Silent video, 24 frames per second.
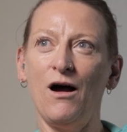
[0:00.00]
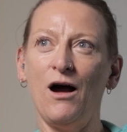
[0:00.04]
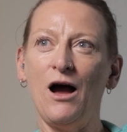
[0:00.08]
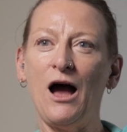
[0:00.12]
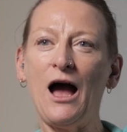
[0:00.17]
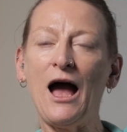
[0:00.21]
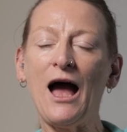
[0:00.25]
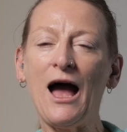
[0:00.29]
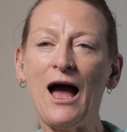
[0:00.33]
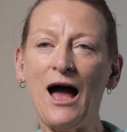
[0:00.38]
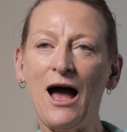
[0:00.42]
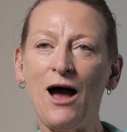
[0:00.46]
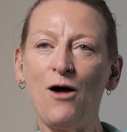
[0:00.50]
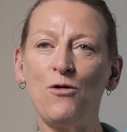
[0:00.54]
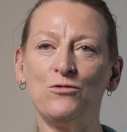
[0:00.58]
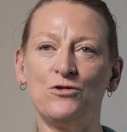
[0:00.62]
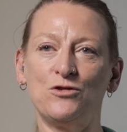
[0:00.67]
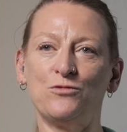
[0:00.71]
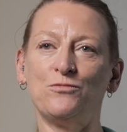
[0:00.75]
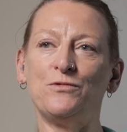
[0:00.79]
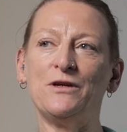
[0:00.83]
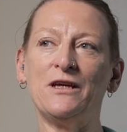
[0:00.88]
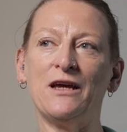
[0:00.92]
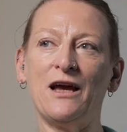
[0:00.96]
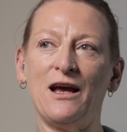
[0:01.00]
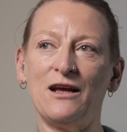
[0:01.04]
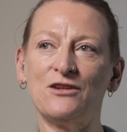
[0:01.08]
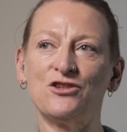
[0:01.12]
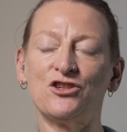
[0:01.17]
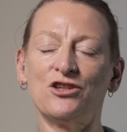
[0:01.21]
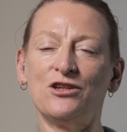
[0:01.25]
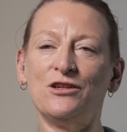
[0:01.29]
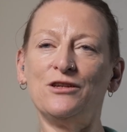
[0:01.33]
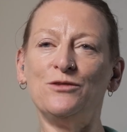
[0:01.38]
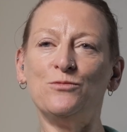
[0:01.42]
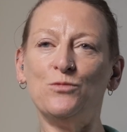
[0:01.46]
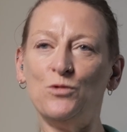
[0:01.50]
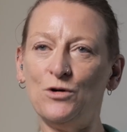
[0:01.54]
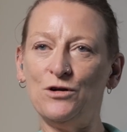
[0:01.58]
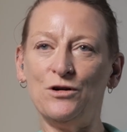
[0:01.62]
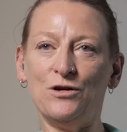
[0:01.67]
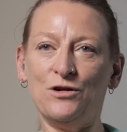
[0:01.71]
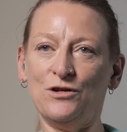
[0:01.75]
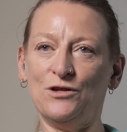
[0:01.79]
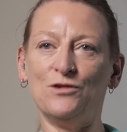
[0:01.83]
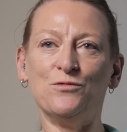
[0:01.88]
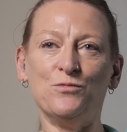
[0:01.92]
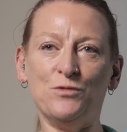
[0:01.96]
how do we actually
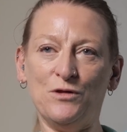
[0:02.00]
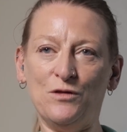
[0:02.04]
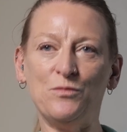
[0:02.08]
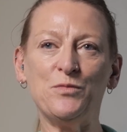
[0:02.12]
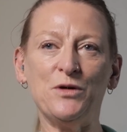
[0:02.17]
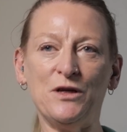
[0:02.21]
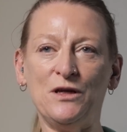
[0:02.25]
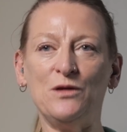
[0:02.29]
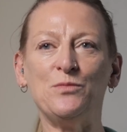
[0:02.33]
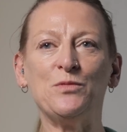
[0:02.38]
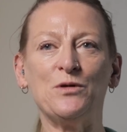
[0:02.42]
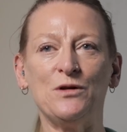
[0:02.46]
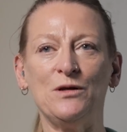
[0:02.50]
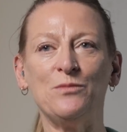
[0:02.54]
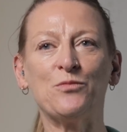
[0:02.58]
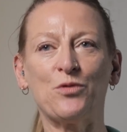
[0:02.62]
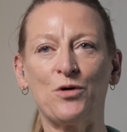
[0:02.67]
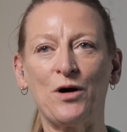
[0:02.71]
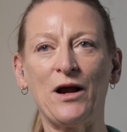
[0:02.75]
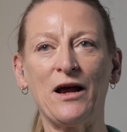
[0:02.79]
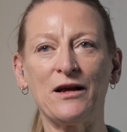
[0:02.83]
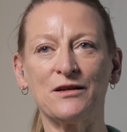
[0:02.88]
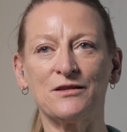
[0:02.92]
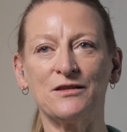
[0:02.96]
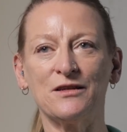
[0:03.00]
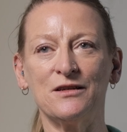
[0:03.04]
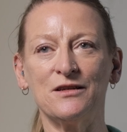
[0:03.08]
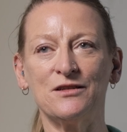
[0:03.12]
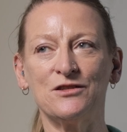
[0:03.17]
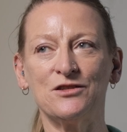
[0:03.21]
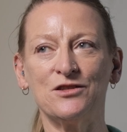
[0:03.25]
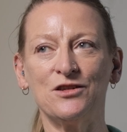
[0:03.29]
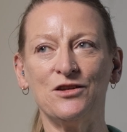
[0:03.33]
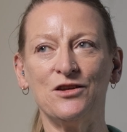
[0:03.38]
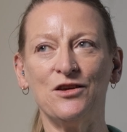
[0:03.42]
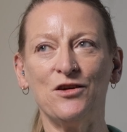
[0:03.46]
work with people in practice. You